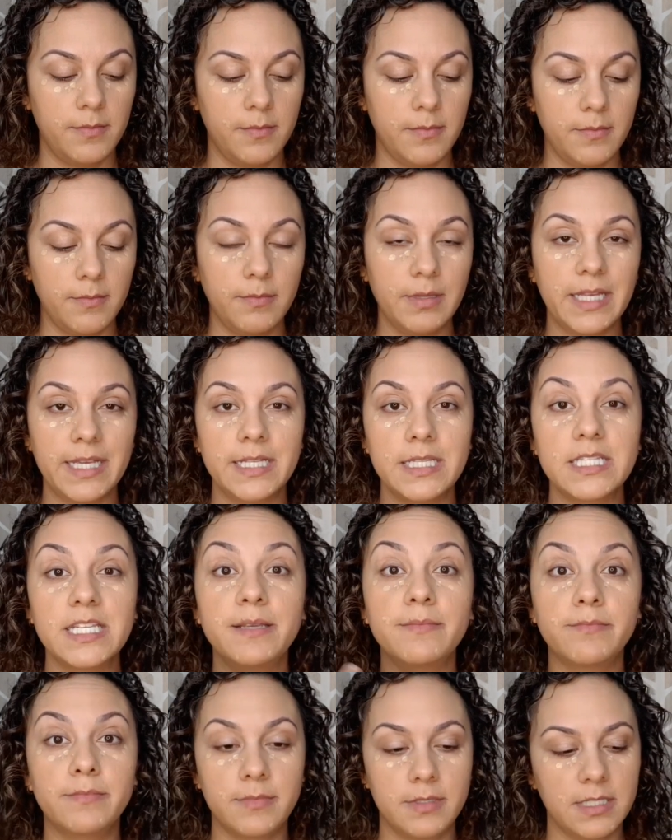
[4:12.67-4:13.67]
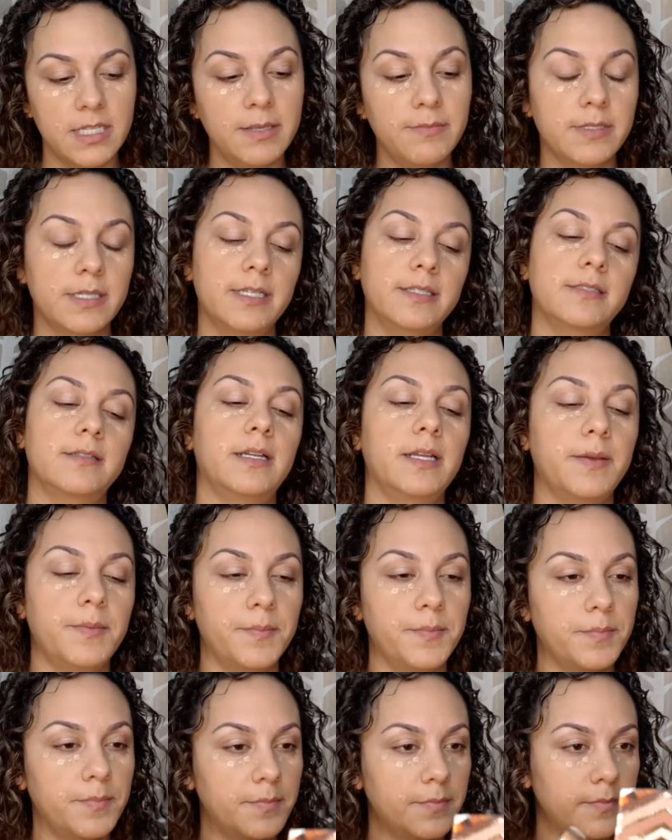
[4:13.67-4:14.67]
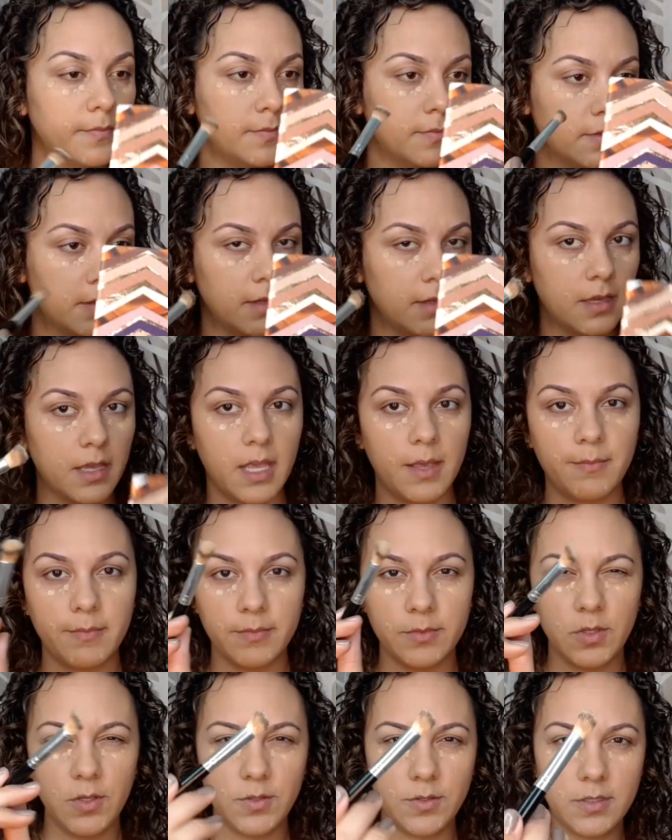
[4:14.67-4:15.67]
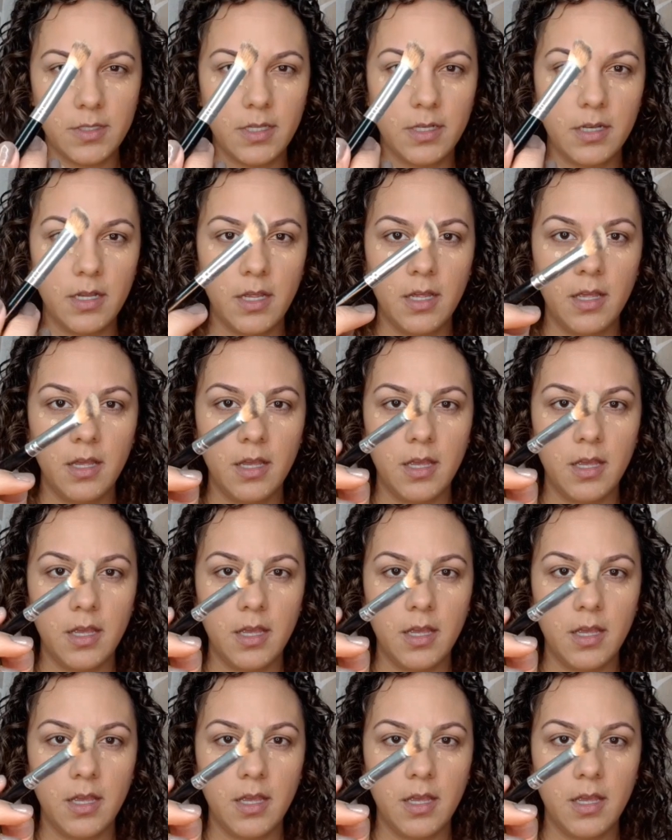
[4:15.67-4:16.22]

blending seamlessly. Okay, I'm using